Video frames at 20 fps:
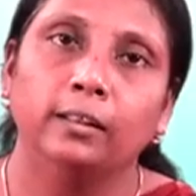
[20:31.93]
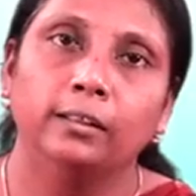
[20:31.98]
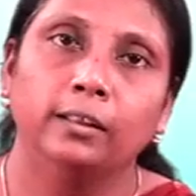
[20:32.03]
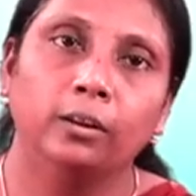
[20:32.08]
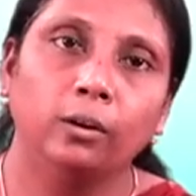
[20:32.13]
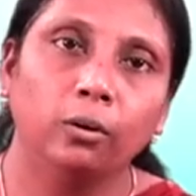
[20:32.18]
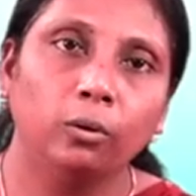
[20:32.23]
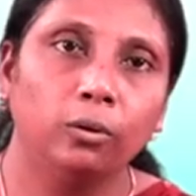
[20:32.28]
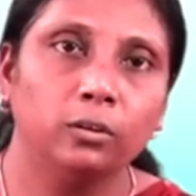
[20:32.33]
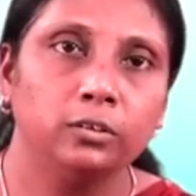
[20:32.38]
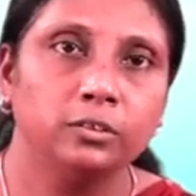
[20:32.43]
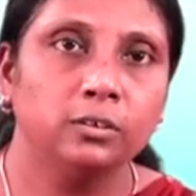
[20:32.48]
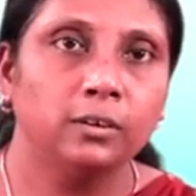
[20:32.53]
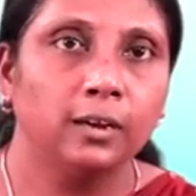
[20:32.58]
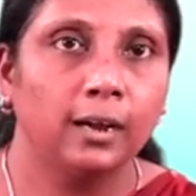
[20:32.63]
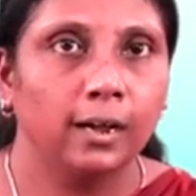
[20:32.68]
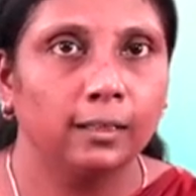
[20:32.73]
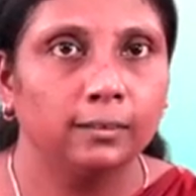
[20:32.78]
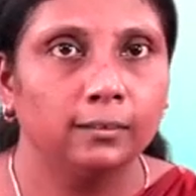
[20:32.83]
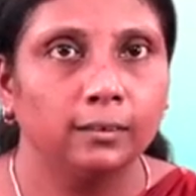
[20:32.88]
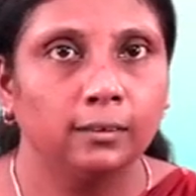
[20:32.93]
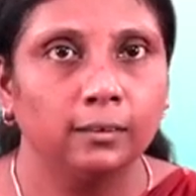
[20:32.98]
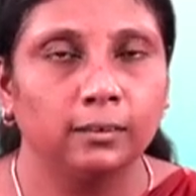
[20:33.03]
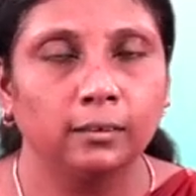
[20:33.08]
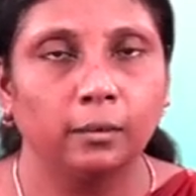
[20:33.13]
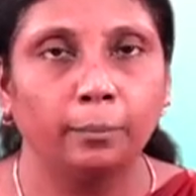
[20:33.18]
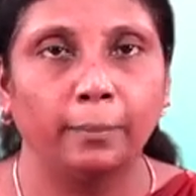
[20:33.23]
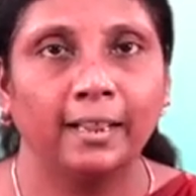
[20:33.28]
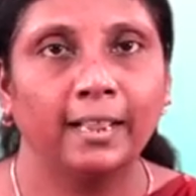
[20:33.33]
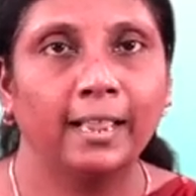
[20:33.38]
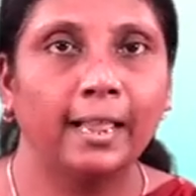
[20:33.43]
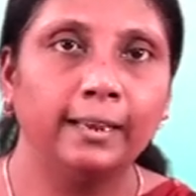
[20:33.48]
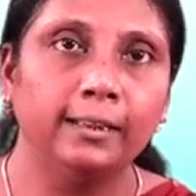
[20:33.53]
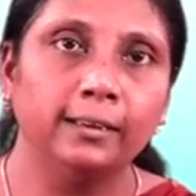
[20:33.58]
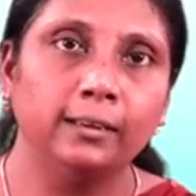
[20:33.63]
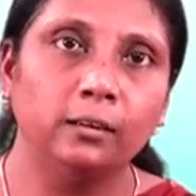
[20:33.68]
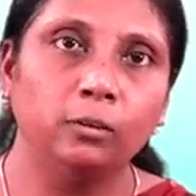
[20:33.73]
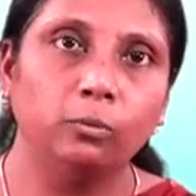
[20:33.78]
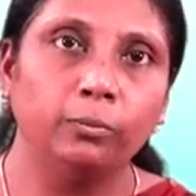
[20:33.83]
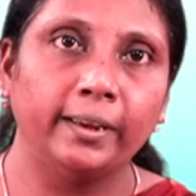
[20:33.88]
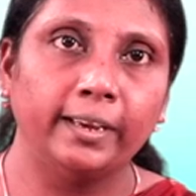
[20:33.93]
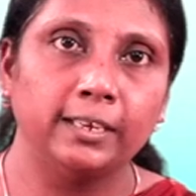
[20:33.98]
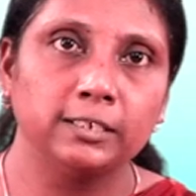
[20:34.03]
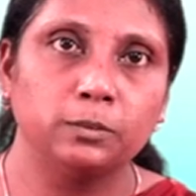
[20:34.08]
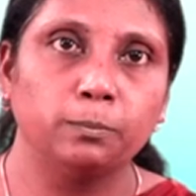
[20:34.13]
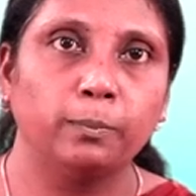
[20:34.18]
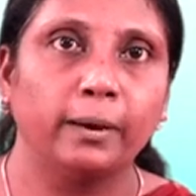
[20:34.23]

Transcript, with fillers: there are also other mechanical ways